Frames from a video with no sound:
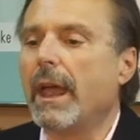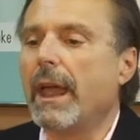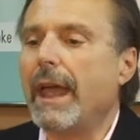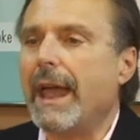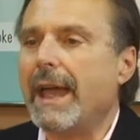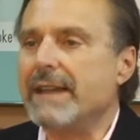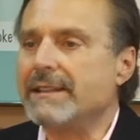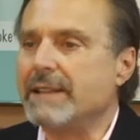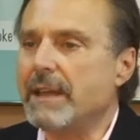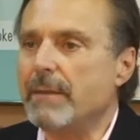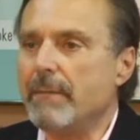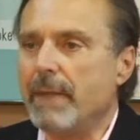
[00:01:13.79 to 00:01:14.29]

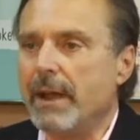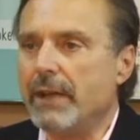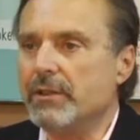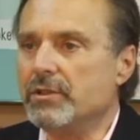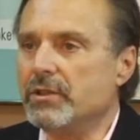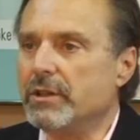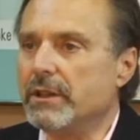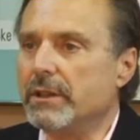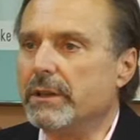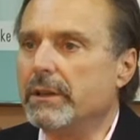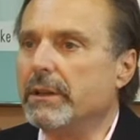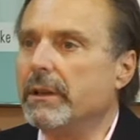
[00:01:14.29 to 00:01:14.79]
As I
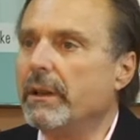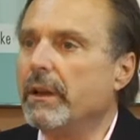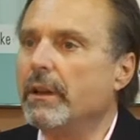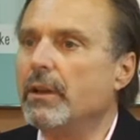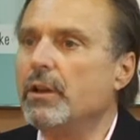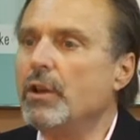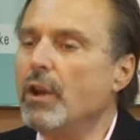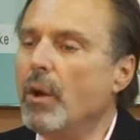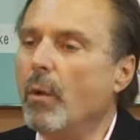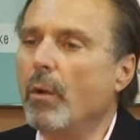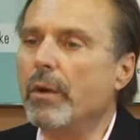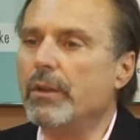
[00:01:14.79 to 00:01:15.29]
mentioned,
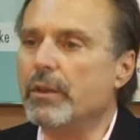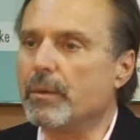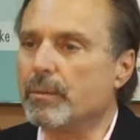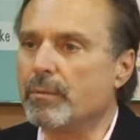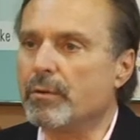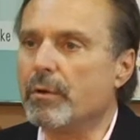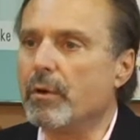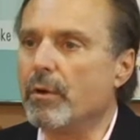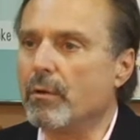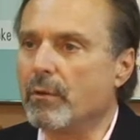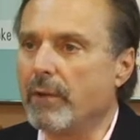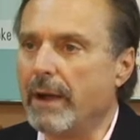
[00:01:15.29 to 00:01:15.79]
no other
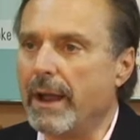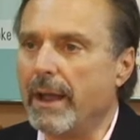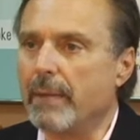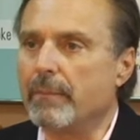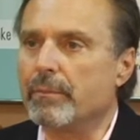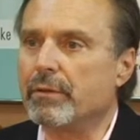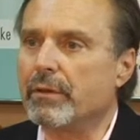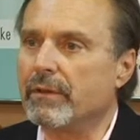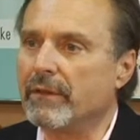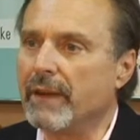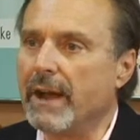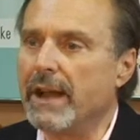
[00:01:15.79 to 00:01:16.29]
program
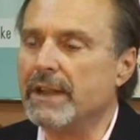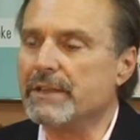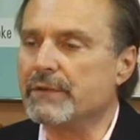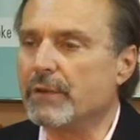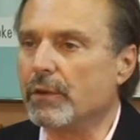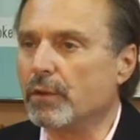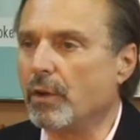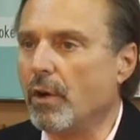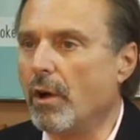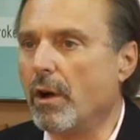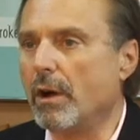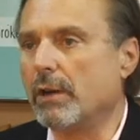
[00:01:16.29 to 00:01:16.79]
provides
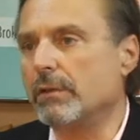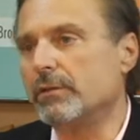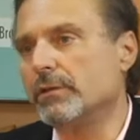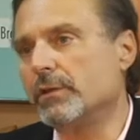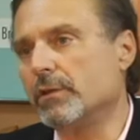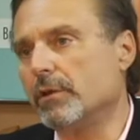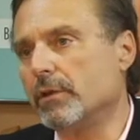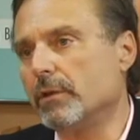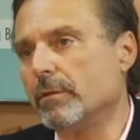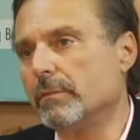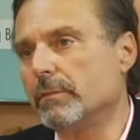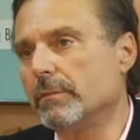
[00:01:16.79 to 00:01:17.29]
for
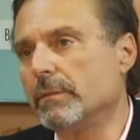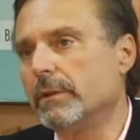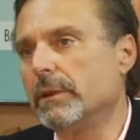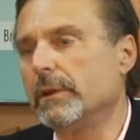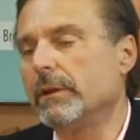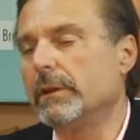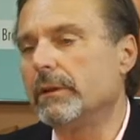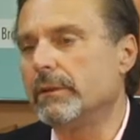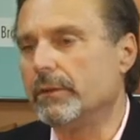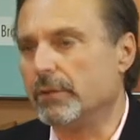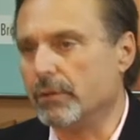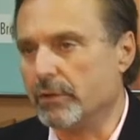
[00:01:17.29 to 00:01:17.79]
long-term
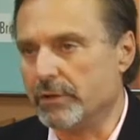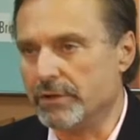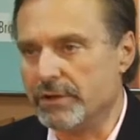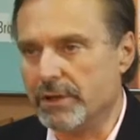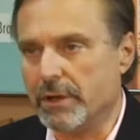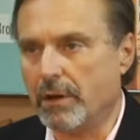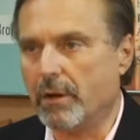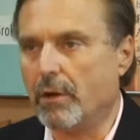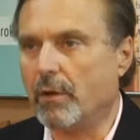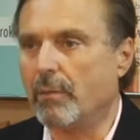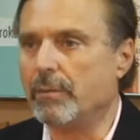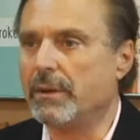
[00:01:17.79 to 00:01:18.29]

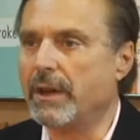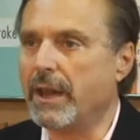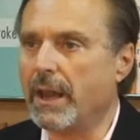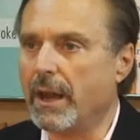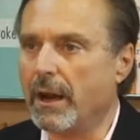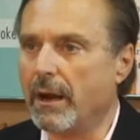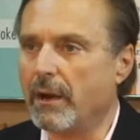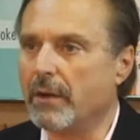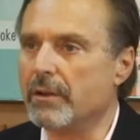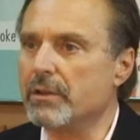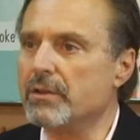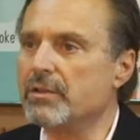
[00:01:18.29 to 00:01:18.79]
nursing home
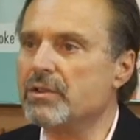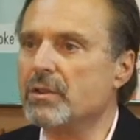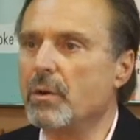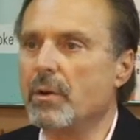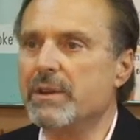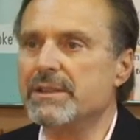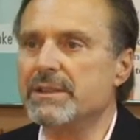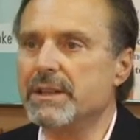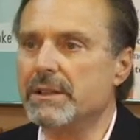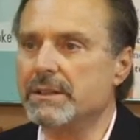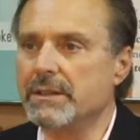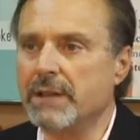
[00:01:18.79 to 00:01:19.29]
care, so
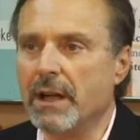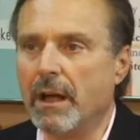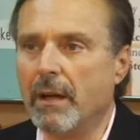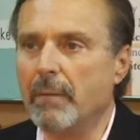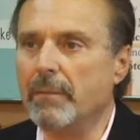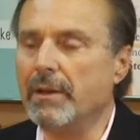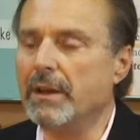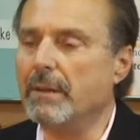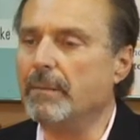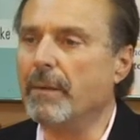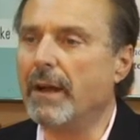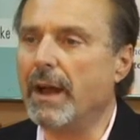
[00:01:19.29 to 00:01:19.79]
it's
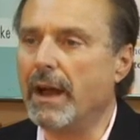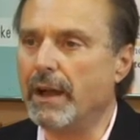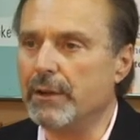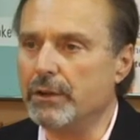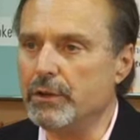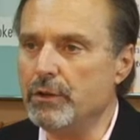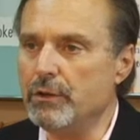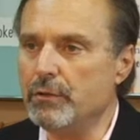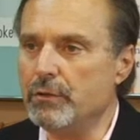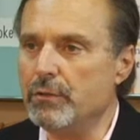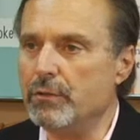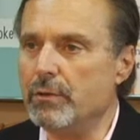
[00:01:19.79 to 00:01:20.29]
incumbent upon
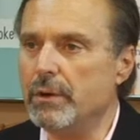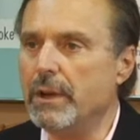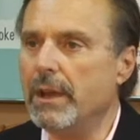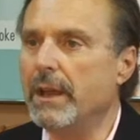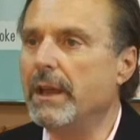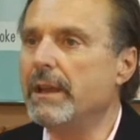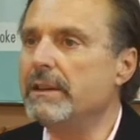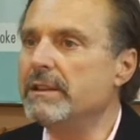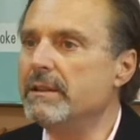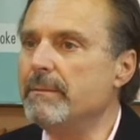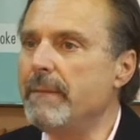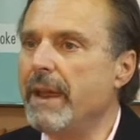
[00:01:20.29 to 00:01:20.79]
you
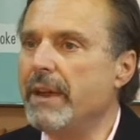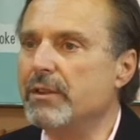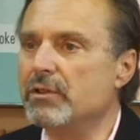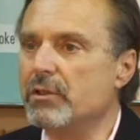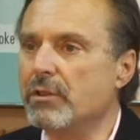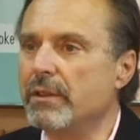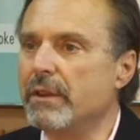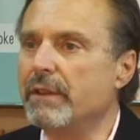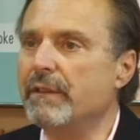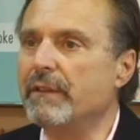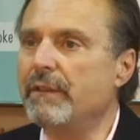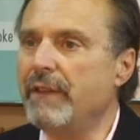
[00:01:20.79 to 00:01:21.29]
to make sure
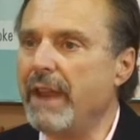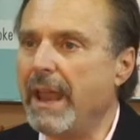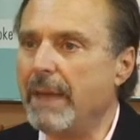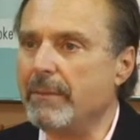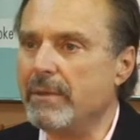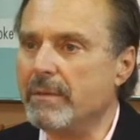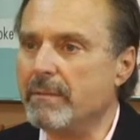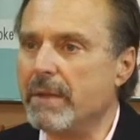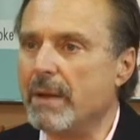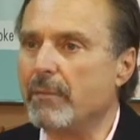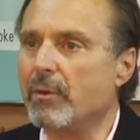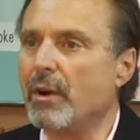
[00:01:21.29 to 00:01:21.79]
that a
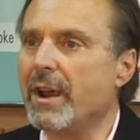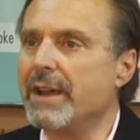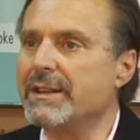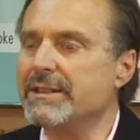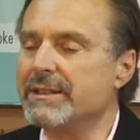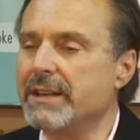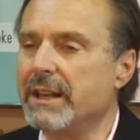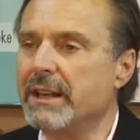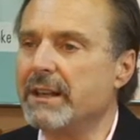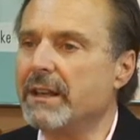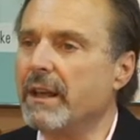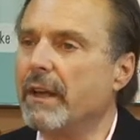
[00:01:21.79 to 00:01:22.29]
family member has
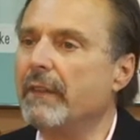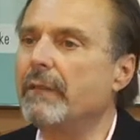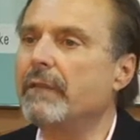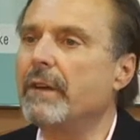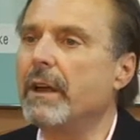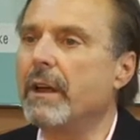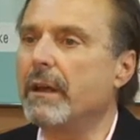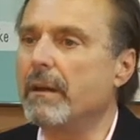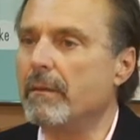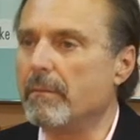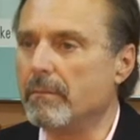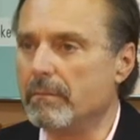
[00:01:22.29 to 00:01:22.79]
set enough
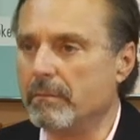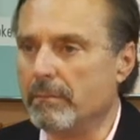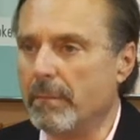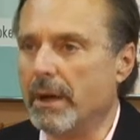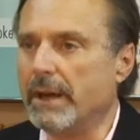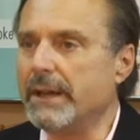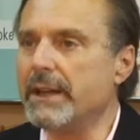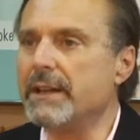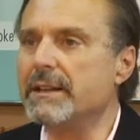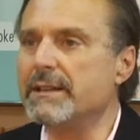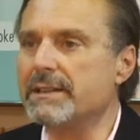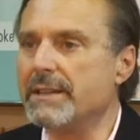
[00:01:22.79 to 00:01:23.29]

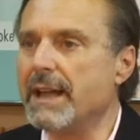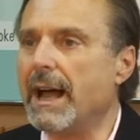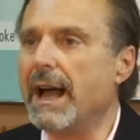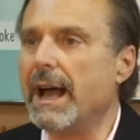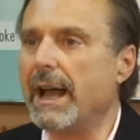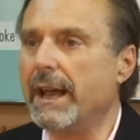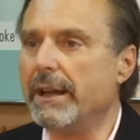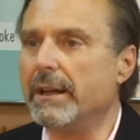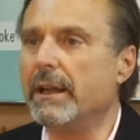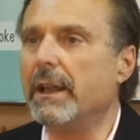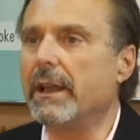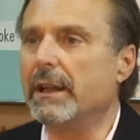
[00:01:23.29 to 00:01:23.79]
money
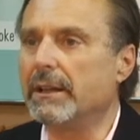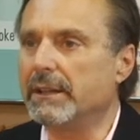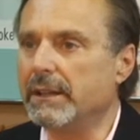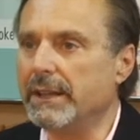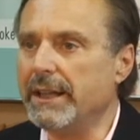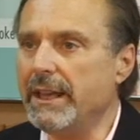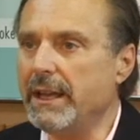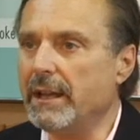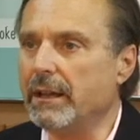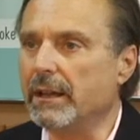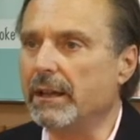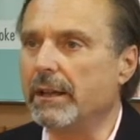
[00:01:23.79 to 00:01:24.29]
aside
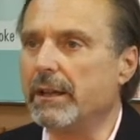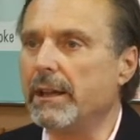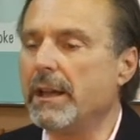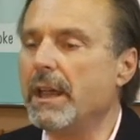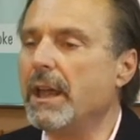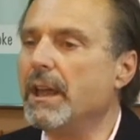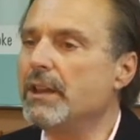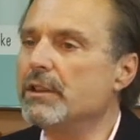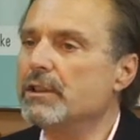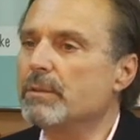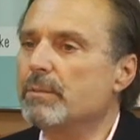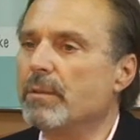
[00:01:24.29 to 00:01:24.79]
legally
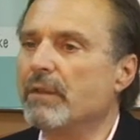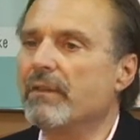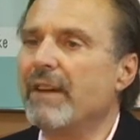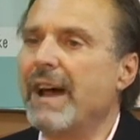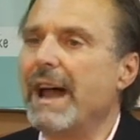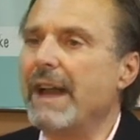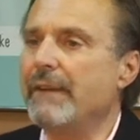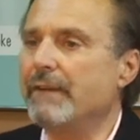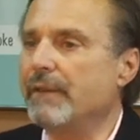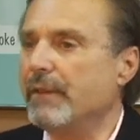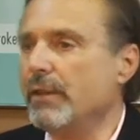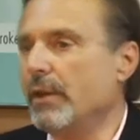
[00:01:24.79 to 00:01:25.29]
to
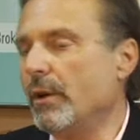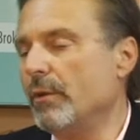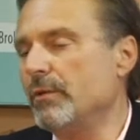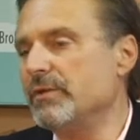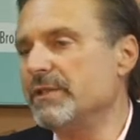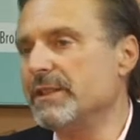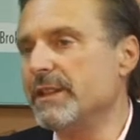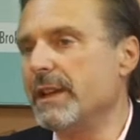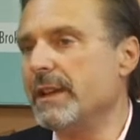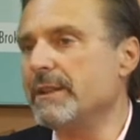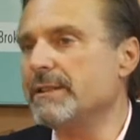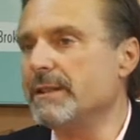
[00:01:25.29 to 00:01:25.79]
provide for those
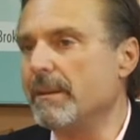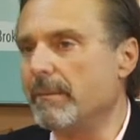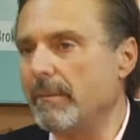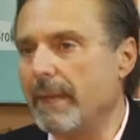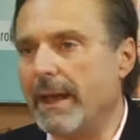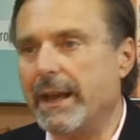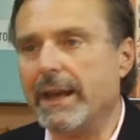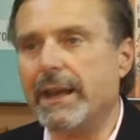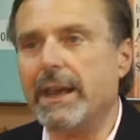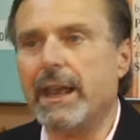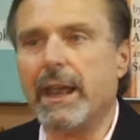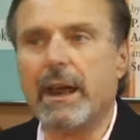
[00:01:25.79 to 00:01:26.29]
things that
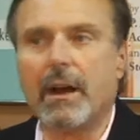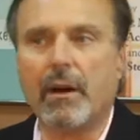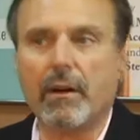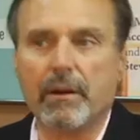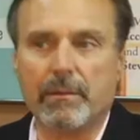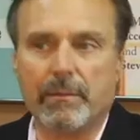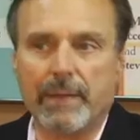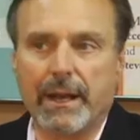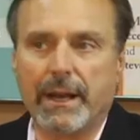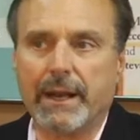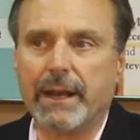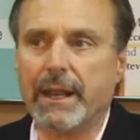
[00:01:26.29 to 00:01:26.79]
Medicare
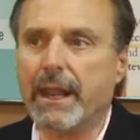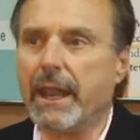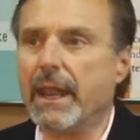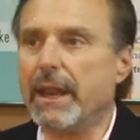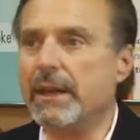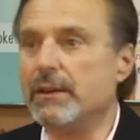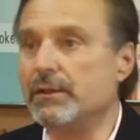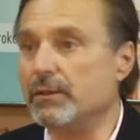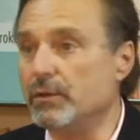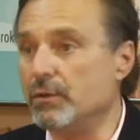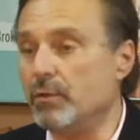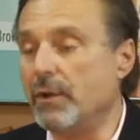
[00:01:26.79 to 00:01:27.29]
and
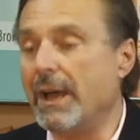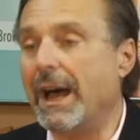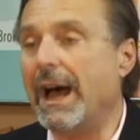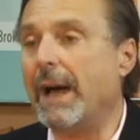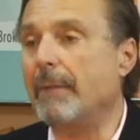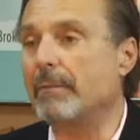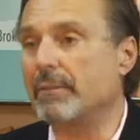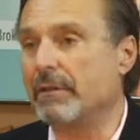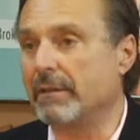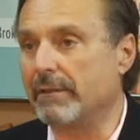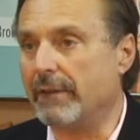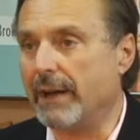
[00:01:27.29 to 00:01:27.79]
Medicaid do
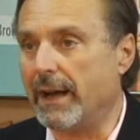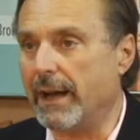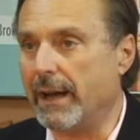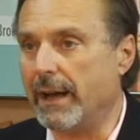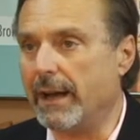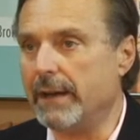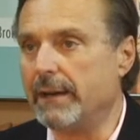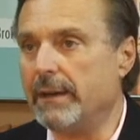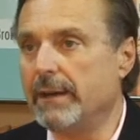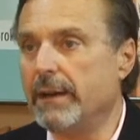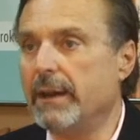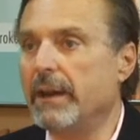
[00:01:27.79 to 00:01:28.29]
not
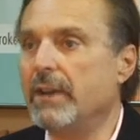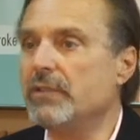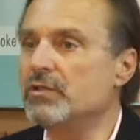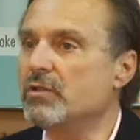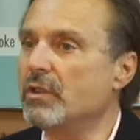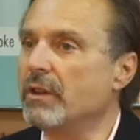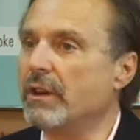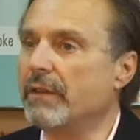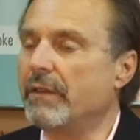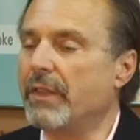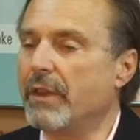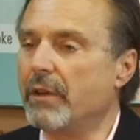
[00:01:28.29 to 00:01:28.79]
provide, so
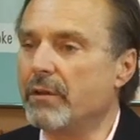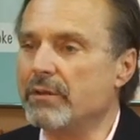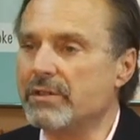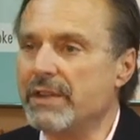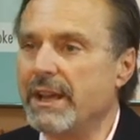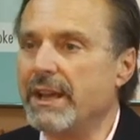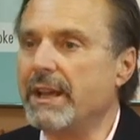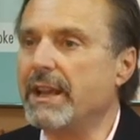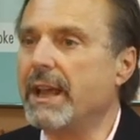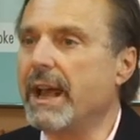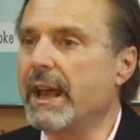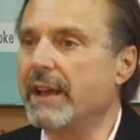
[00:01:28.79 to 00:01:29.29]
that if there's
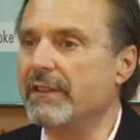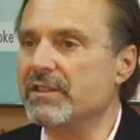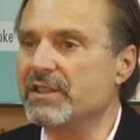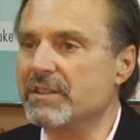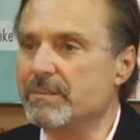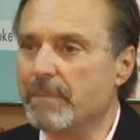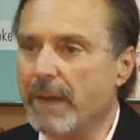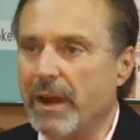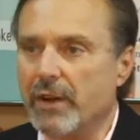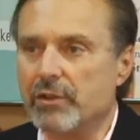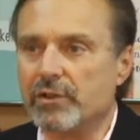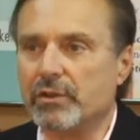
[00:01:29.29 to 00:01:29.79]
any kind of
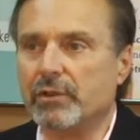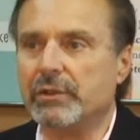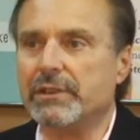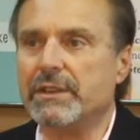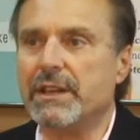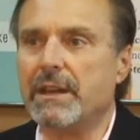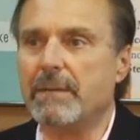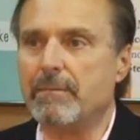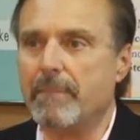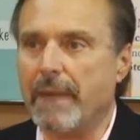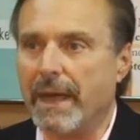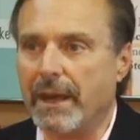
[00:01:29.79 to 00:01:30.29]

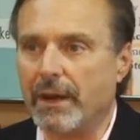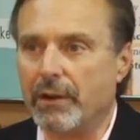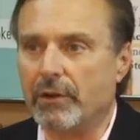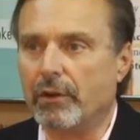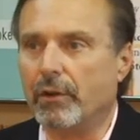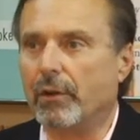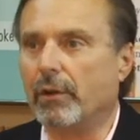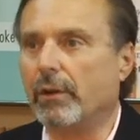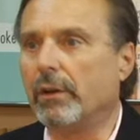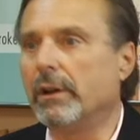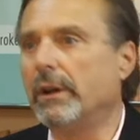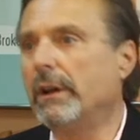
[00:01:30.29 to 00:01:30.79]
specialty
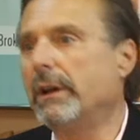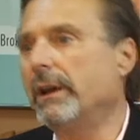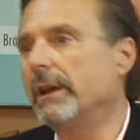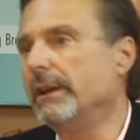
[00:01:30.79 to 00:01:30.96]
medical,